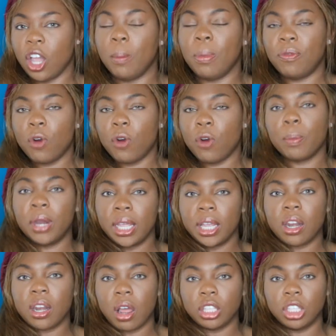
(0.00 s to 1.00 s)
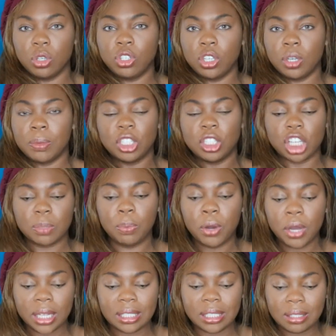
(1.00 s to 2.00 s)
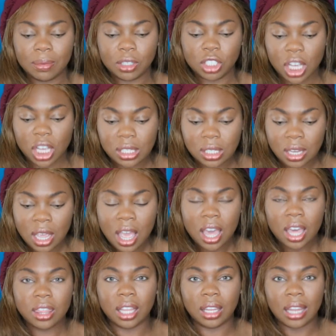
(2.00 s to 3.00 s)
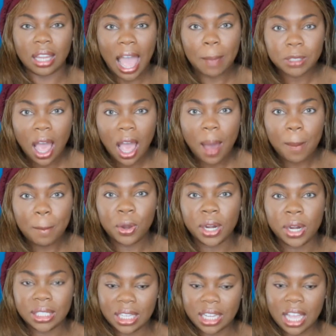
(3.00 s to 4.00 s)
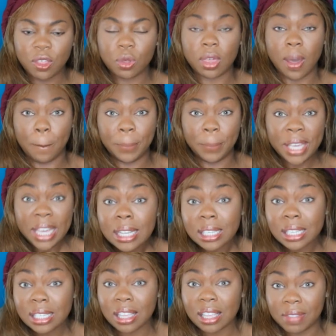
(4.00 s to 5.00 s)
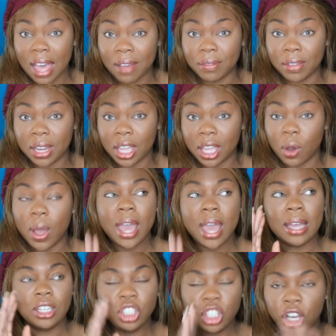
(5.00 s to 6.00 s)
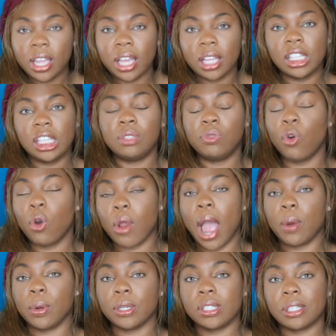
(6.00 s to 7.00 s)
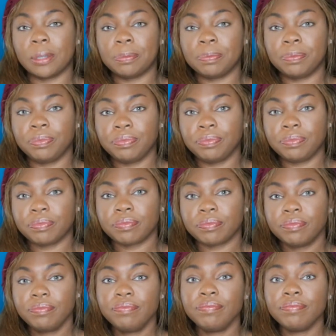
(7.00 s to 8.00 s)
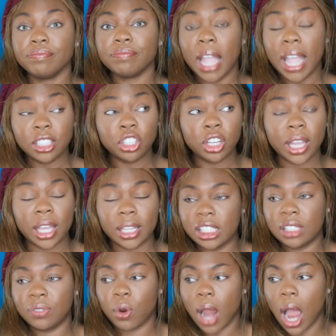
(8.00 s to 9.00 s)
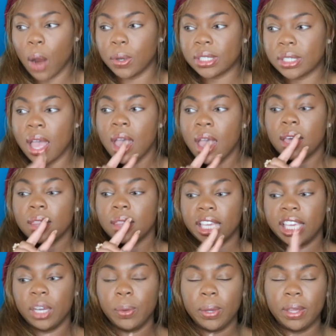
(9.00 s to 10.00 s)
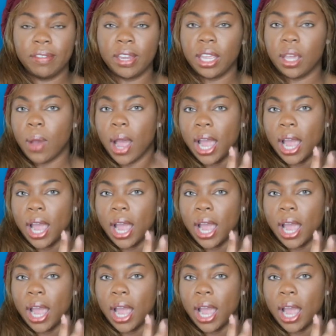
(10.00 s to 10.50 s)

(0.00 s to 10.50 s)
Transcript: before putting it on YouTube, just the laptop, putting together the pieces of that video took at least 4 hours. It took at least 4 hours. The Kiwi video I